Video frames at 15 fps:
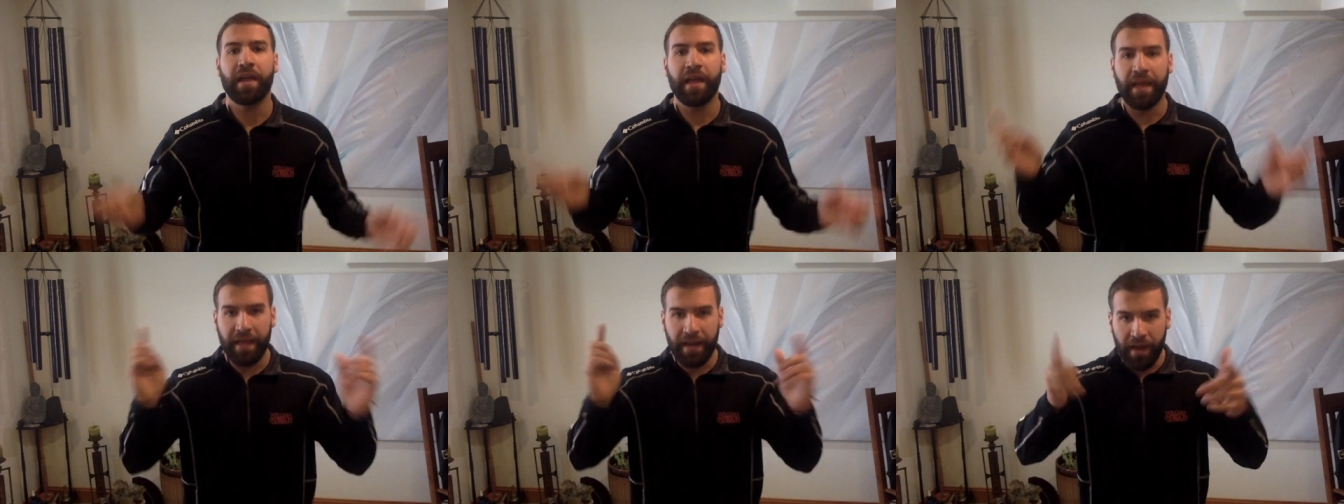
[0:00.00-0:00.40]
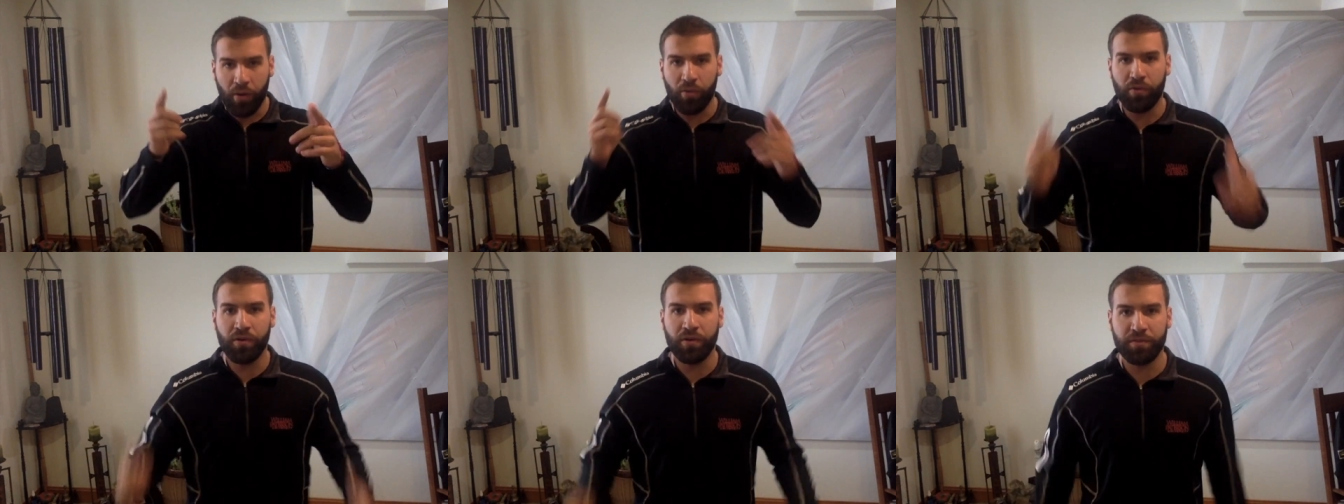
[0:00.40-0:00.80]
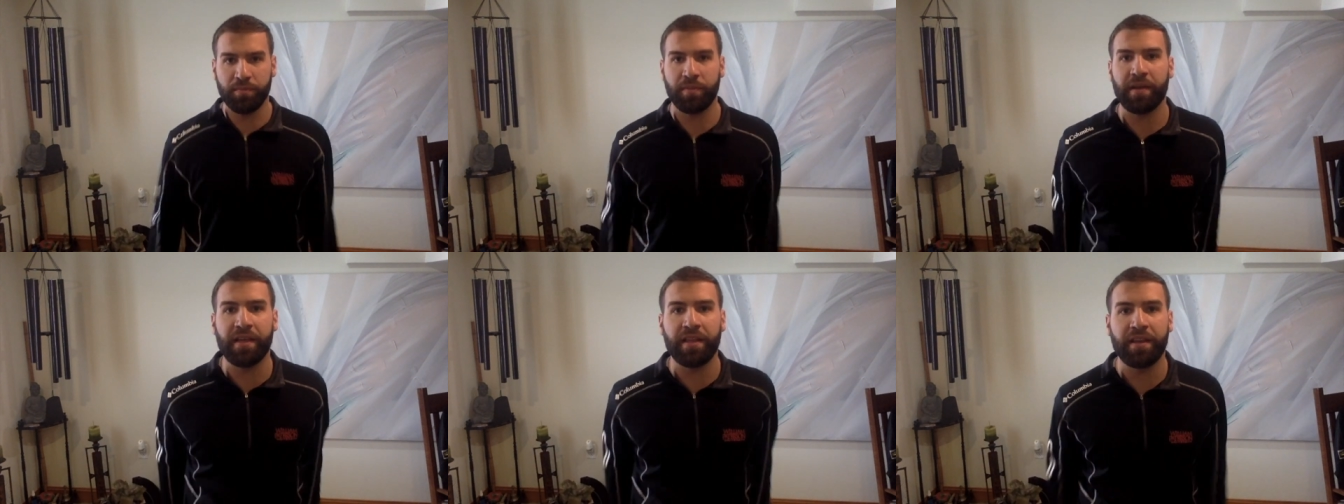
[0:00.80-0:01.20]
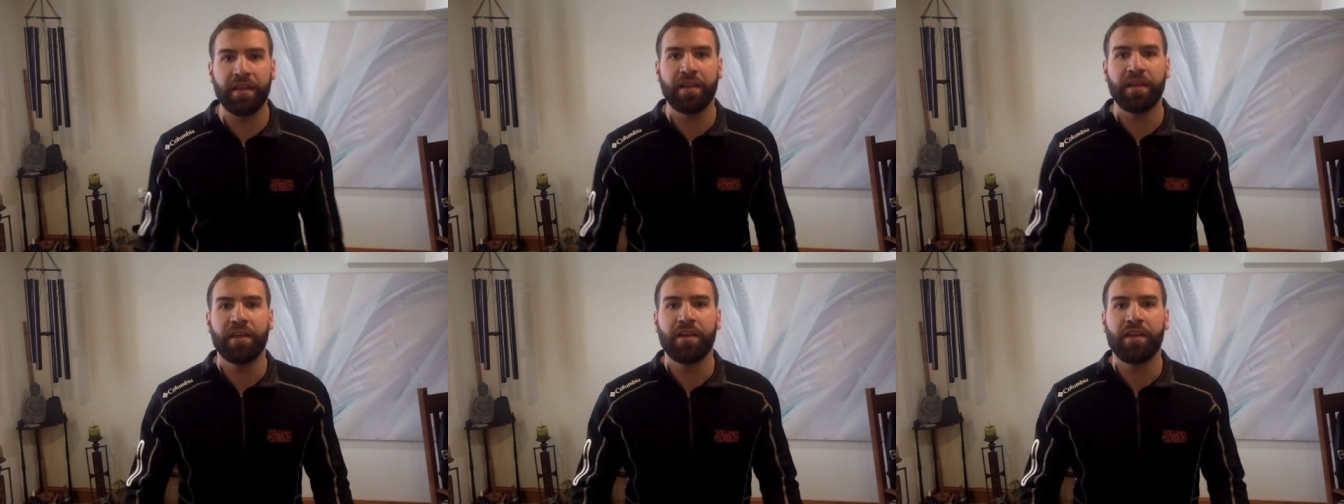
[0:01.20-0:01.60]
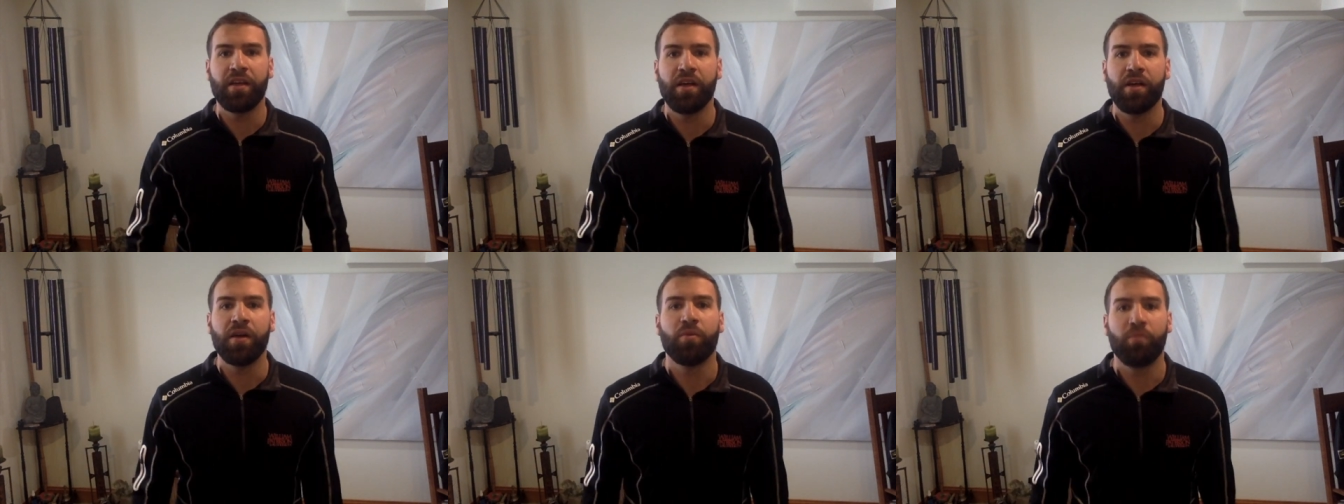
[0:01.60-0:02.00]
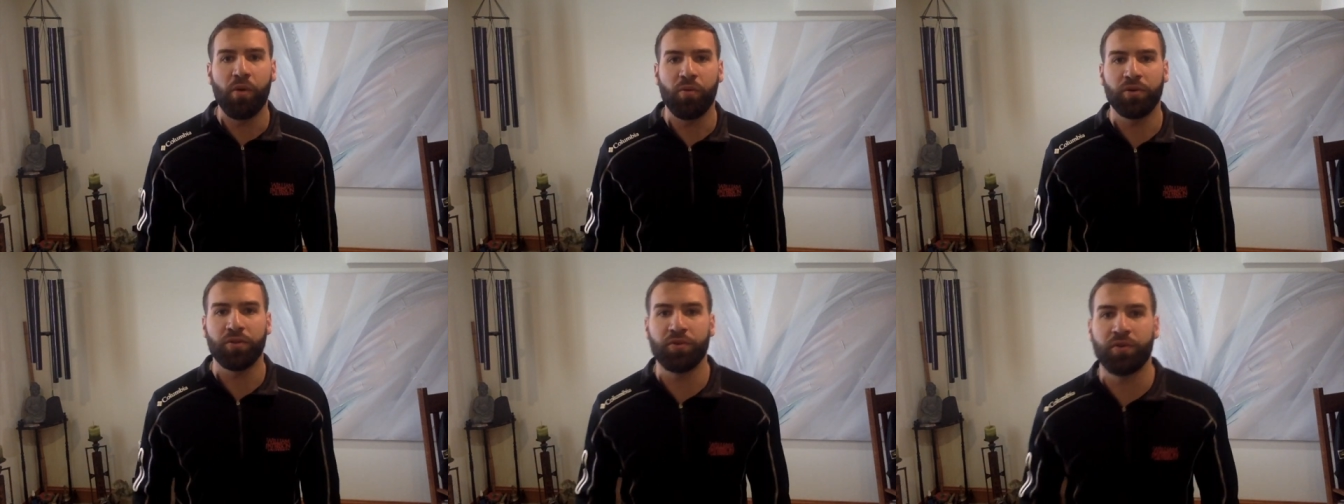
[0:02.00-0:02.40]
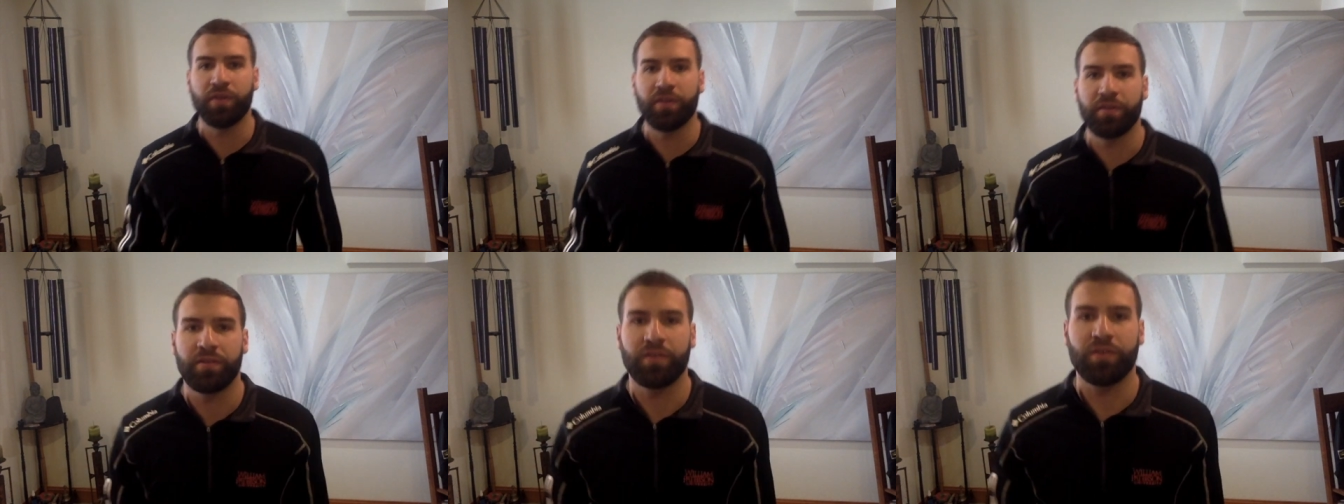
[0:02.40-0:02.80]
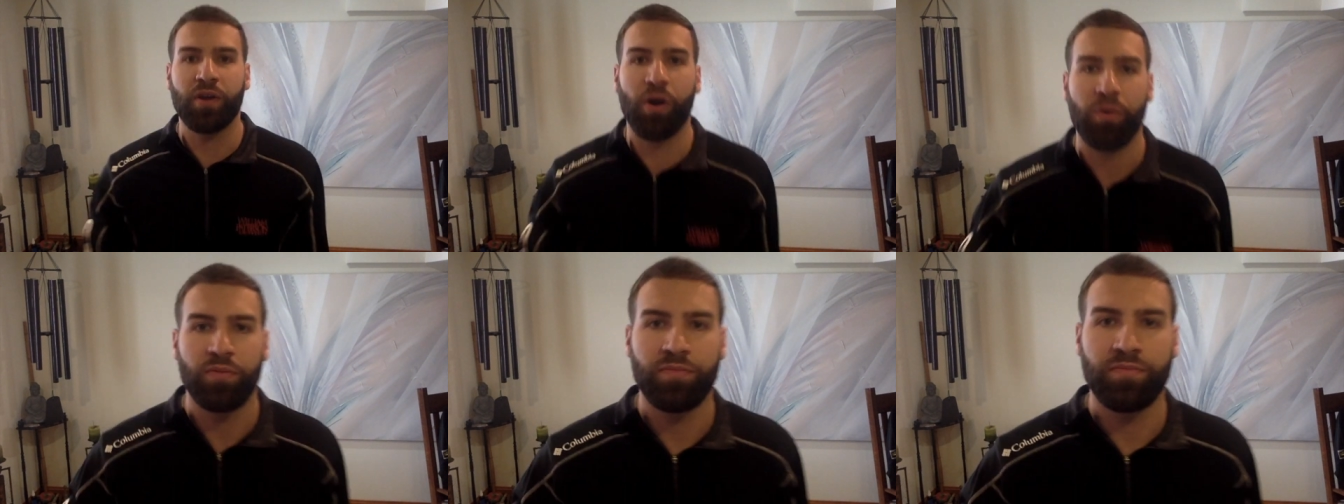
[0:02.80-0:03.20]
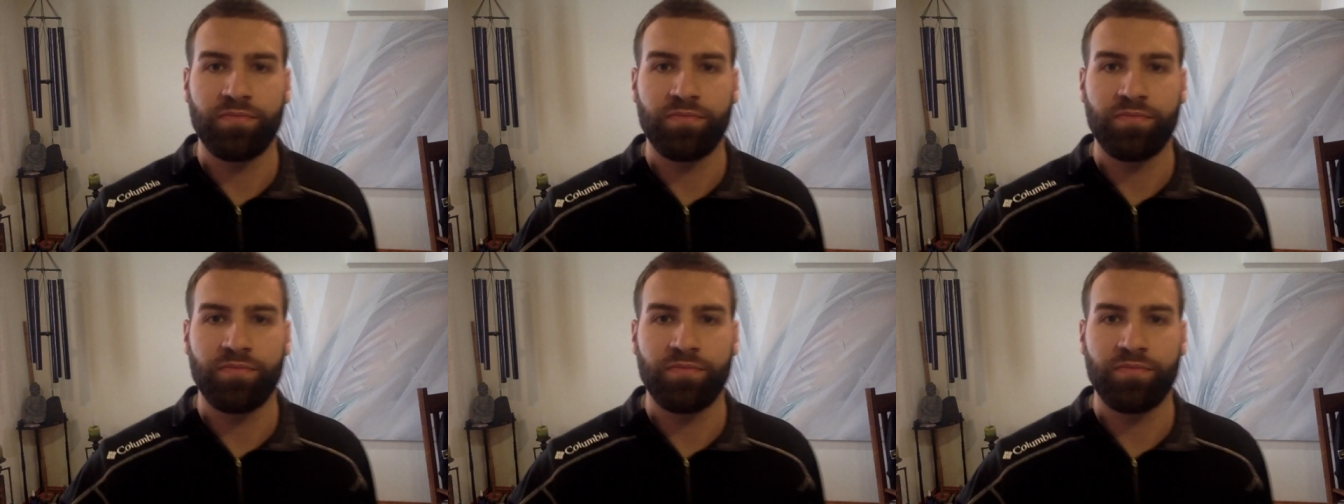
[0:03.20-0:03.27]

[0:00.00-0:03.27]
and I will explain what we're doing. Go.